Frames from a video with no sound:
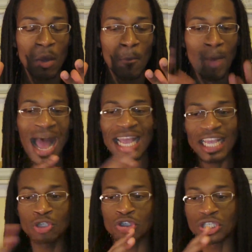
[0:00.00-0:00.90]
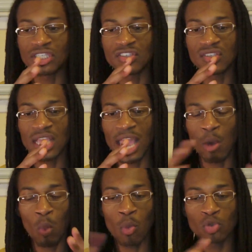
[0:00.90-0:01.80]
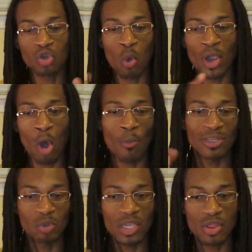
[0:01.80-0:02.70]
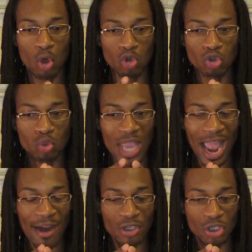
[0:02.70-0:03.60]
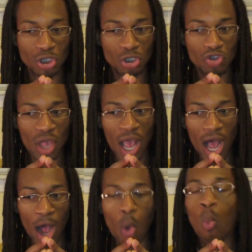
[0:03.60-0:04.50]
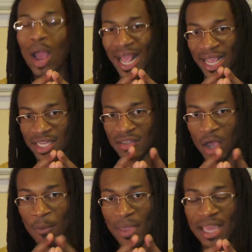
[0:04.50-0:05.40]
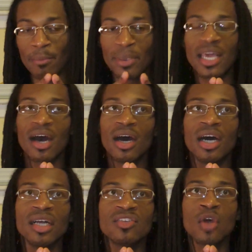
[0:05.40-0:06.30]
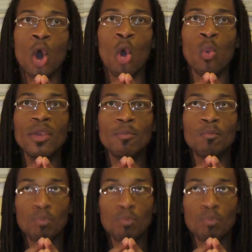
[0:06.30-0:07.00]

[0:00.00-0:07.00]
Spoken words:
my interest in what was going on between those two characters waned a bit, because we